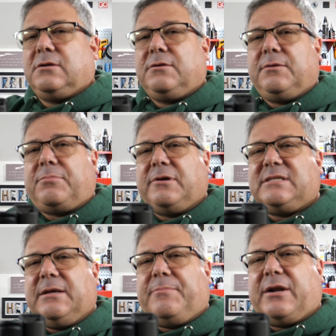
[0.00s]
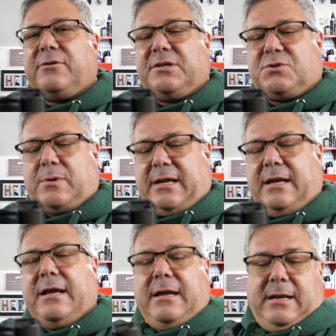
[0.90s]
You can probably see it better this way.
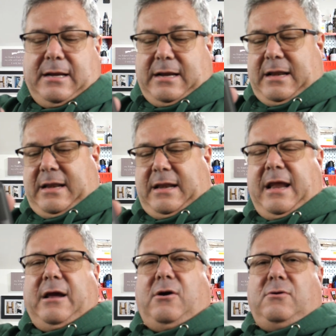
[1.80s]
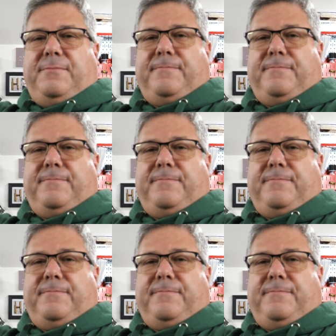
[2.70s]
Now,